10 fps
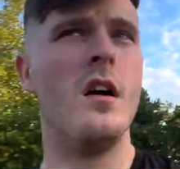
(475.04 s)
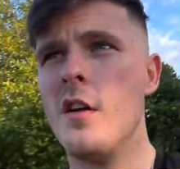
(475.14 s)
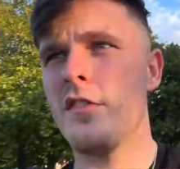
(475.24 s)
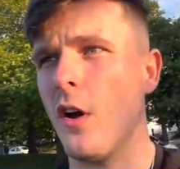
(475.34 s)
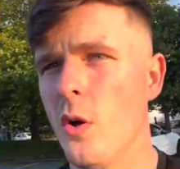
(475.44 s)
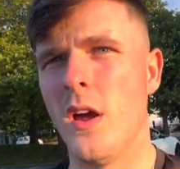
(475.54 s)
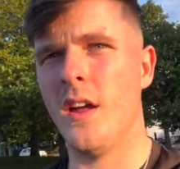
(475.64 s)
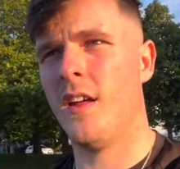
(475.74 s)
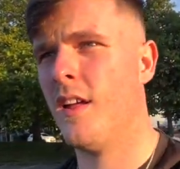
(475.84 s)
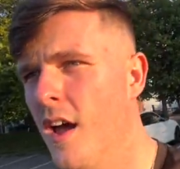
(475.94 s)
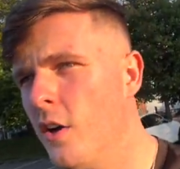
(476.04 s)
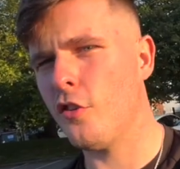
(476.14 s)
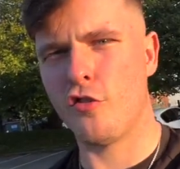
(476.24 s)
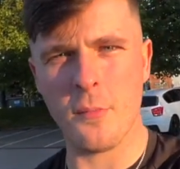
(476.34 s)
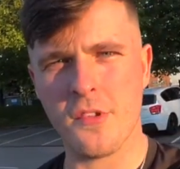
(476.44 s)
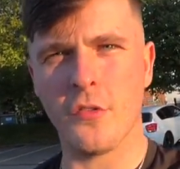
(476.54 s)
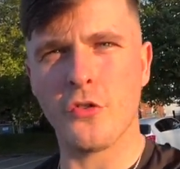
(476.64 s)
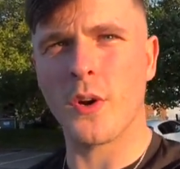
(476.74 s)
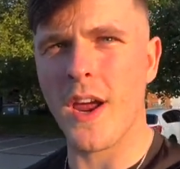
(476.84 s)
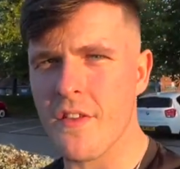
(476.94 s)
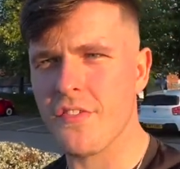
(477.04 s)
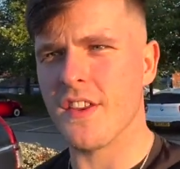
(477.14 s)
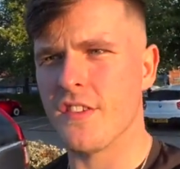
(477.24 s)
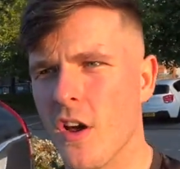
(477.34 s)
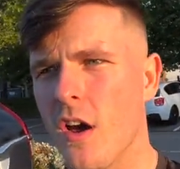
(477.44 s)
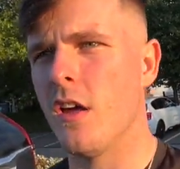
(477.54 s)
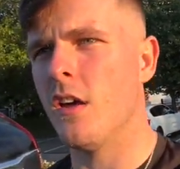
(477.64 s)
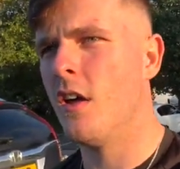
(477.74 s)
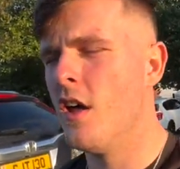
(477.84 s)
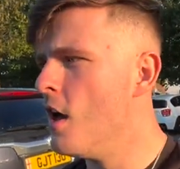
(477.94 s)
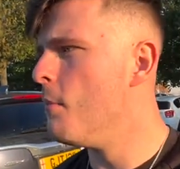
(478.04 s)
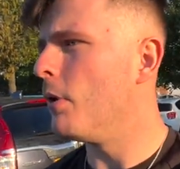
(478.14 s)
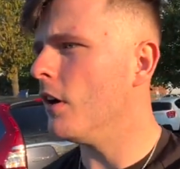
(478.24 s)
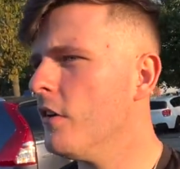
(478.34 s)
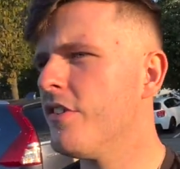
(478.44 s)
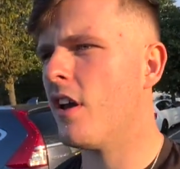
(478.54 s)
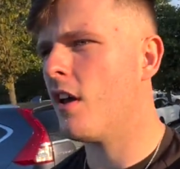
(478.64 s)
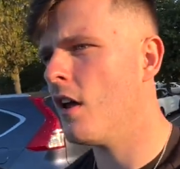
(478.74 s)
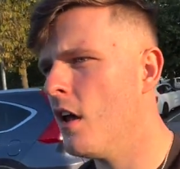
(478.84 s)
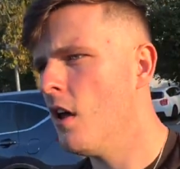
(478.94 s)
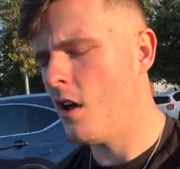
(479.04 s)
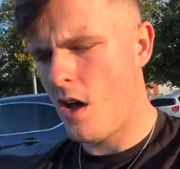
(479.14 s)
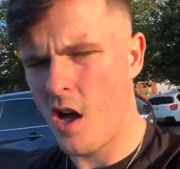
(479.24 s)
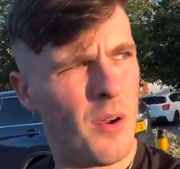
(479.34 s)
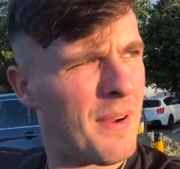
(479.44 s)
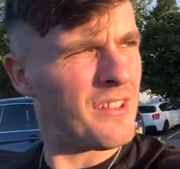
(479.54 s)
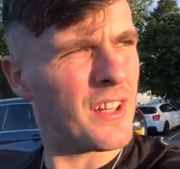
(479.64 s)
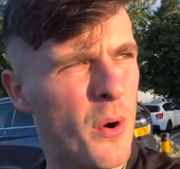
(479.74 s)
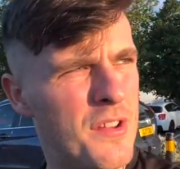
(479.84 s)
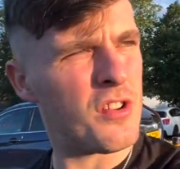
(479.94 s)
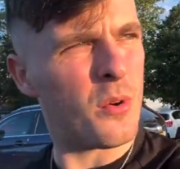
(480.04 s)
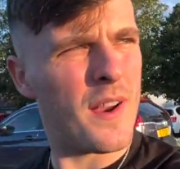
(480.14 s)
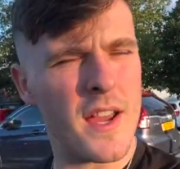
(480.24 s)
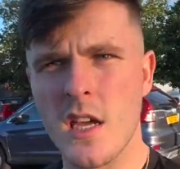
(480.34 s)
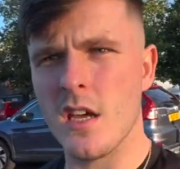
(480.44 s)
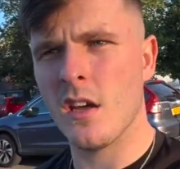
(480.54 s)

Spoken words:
So, I'm gonna treat myself to a KFC tonight, but I'm actually going to a